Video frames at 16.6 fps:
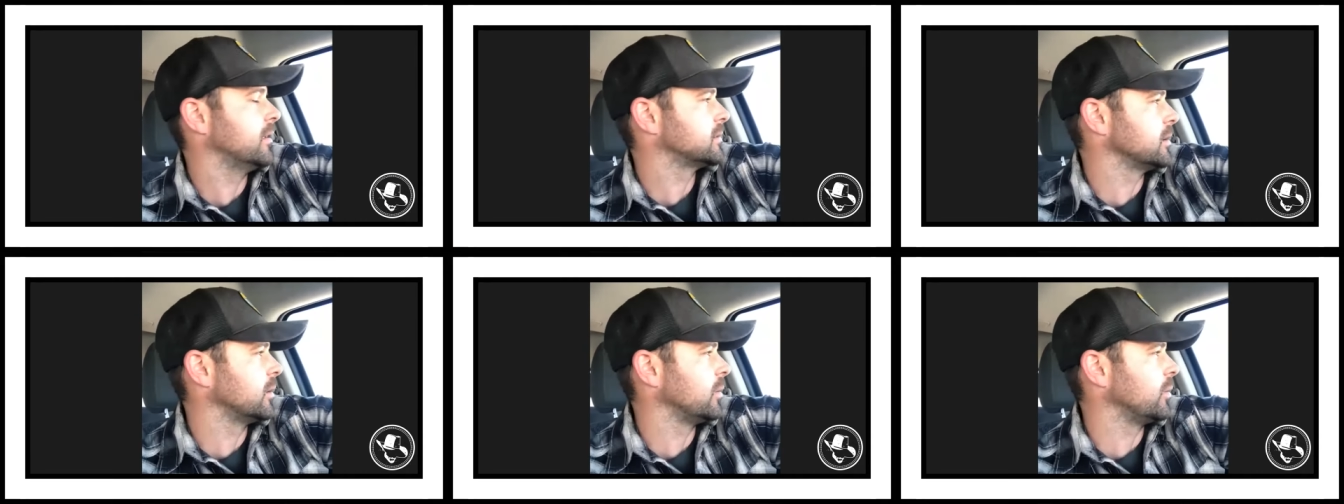
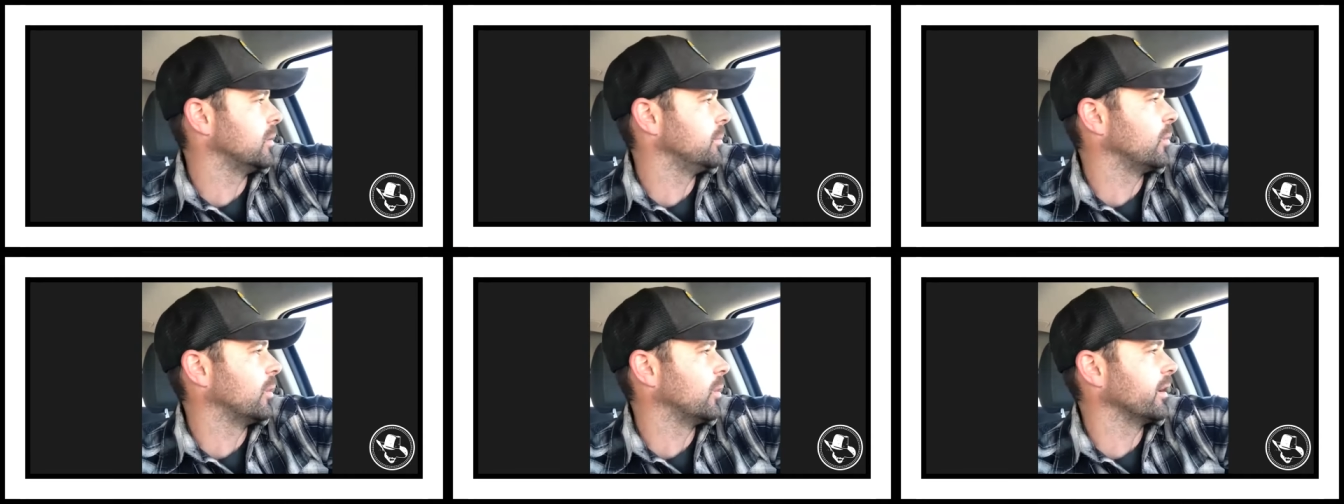so
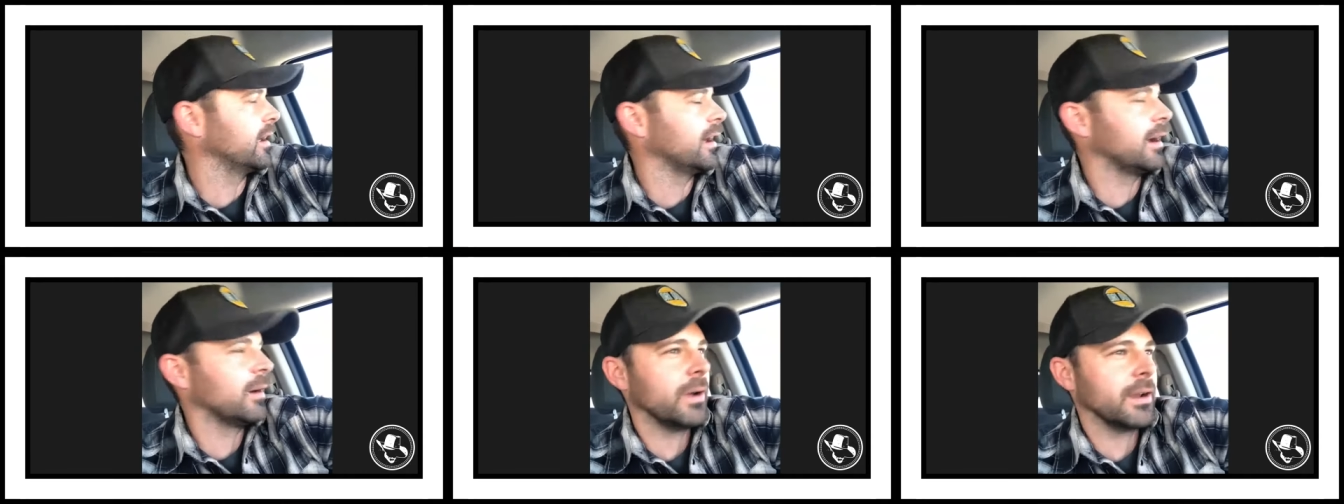one
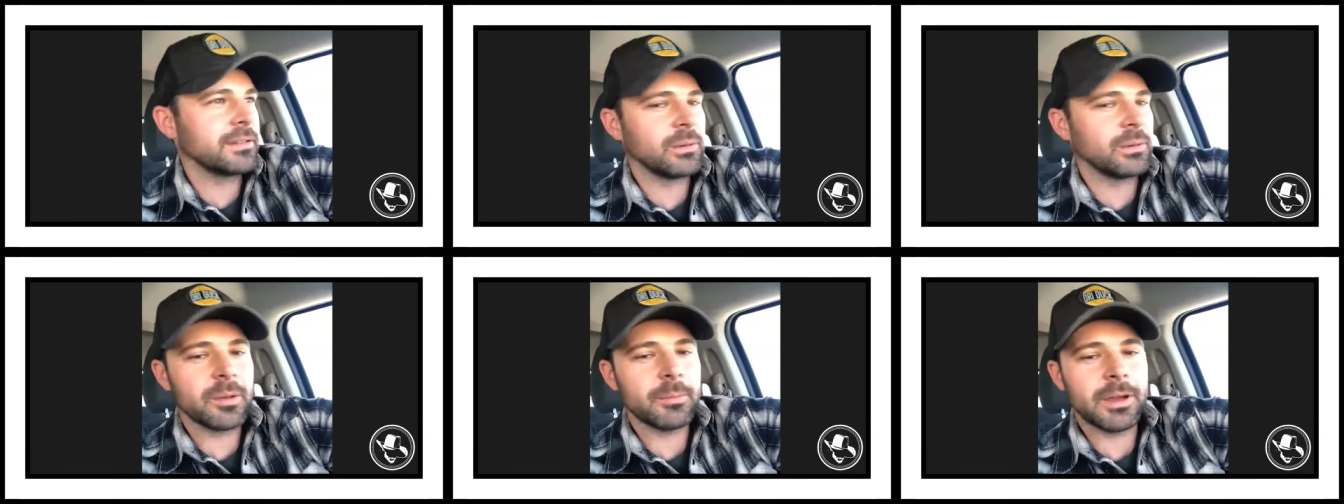day I went
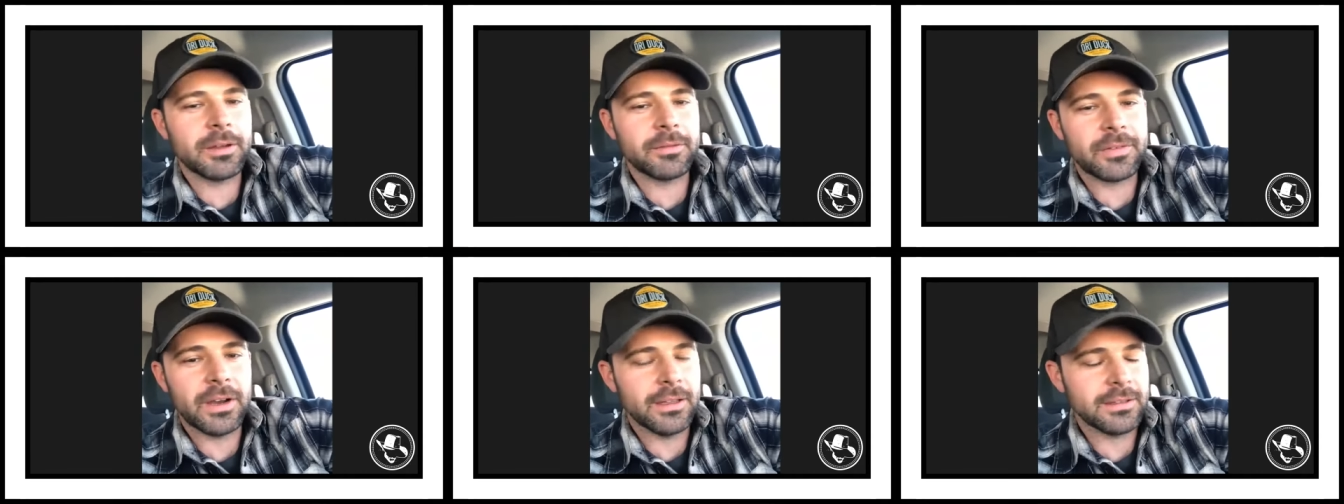to one of my
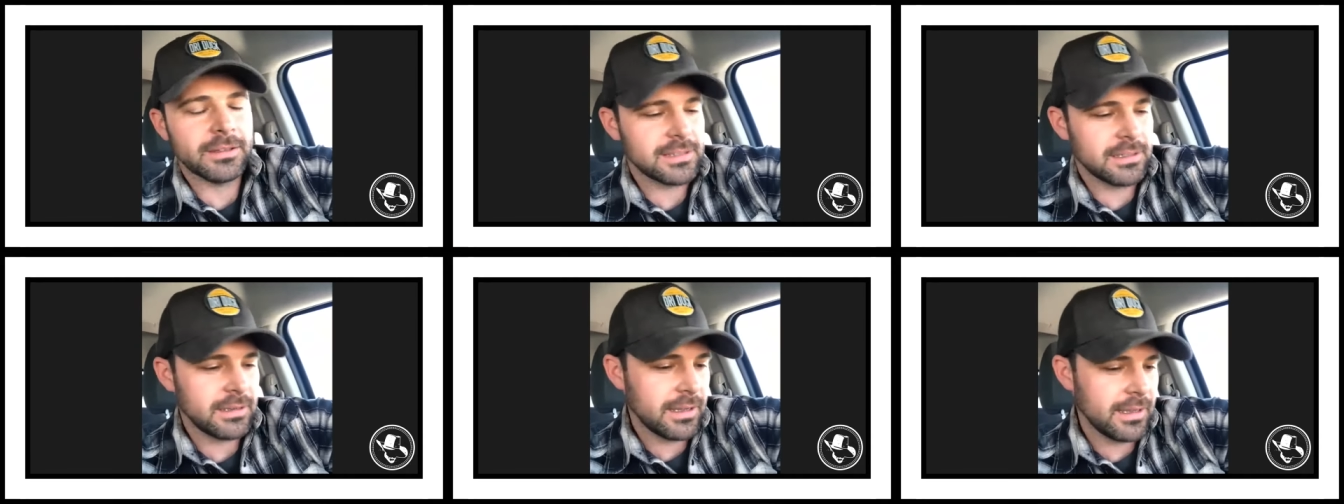
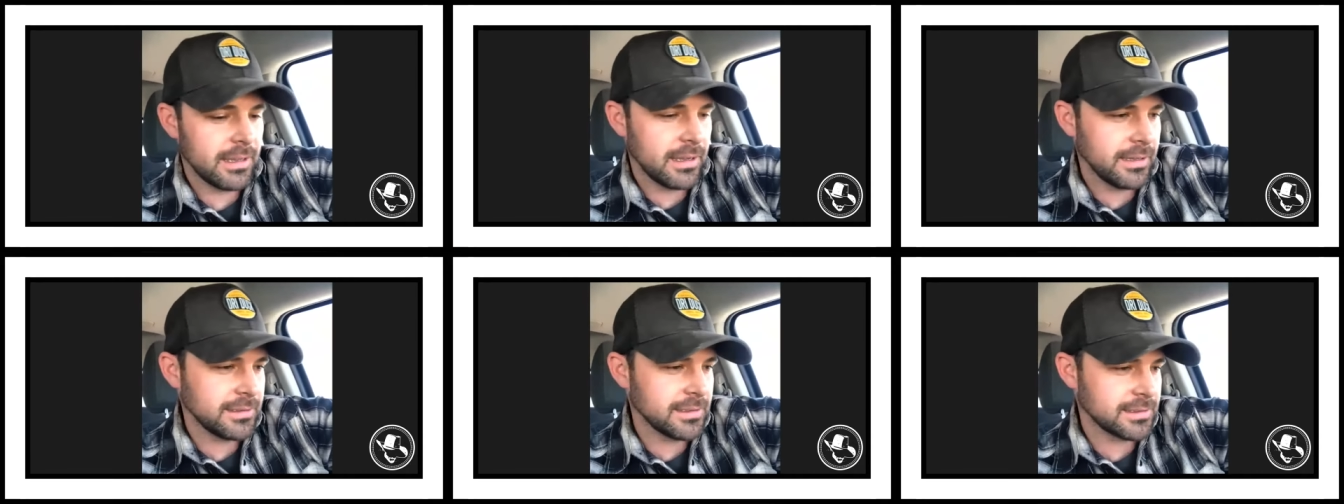friends and I,
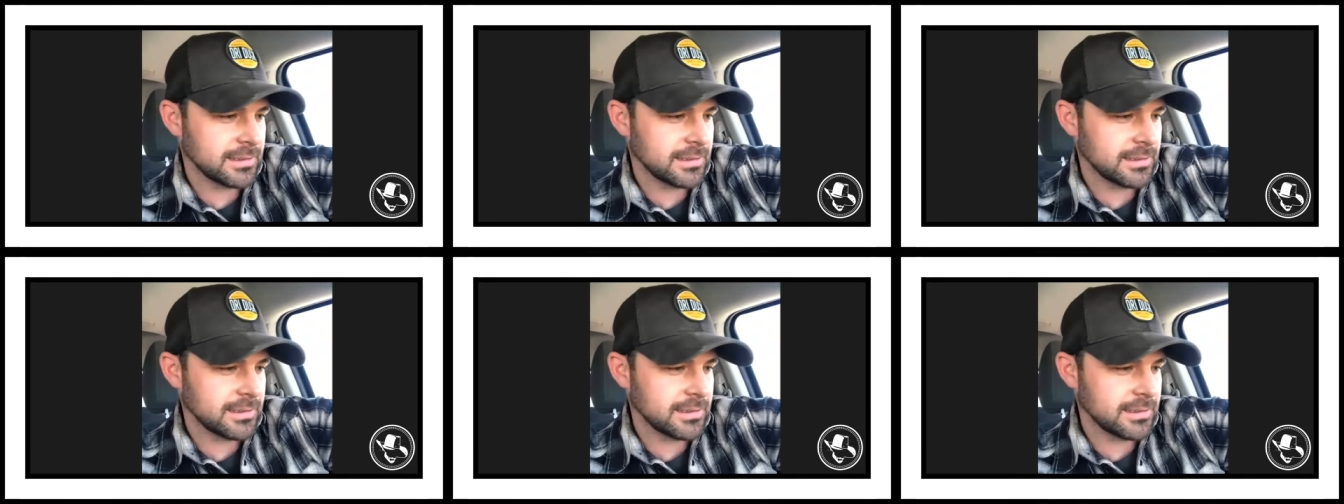I just